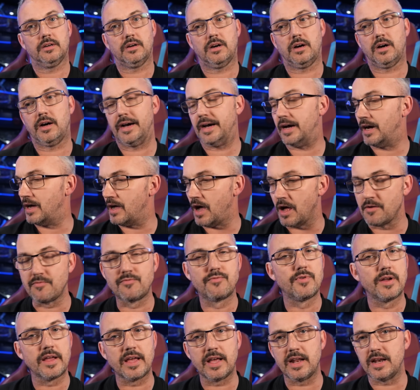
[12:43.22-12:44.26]
I, I, I
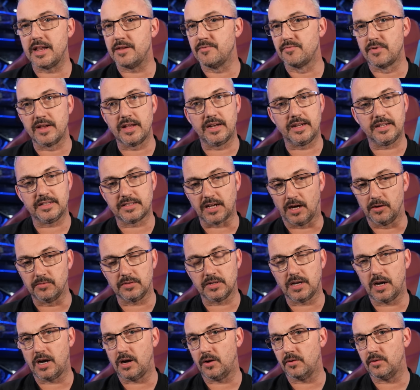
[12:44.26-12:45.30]
really, really
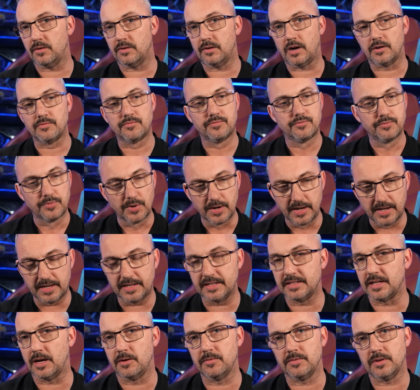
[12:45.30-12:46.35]
don't know. I
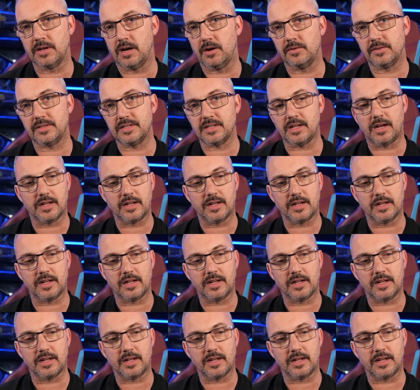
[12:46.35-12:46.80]
really don't know.